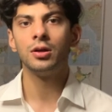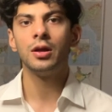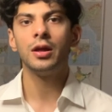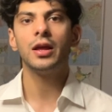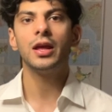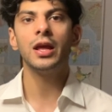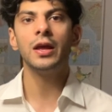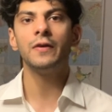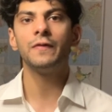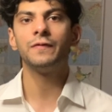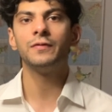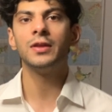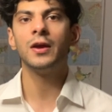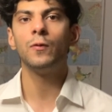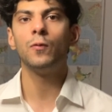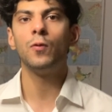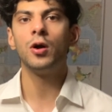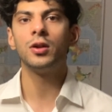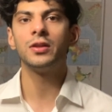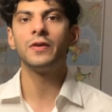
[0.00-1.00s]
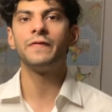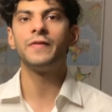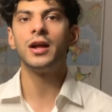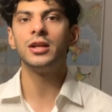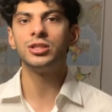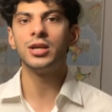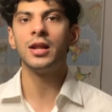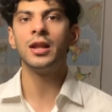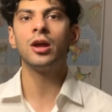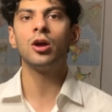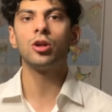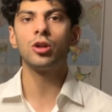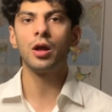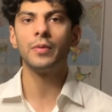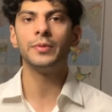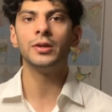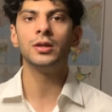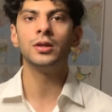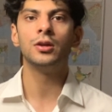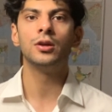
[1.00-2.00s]
if they want the fragile
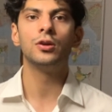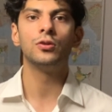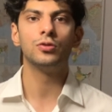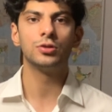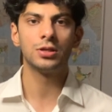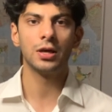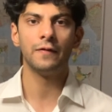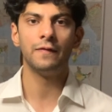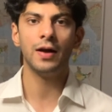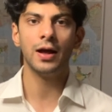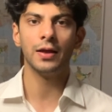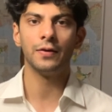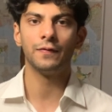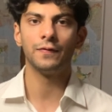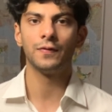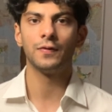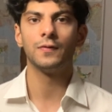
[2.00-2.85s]
economy to survive.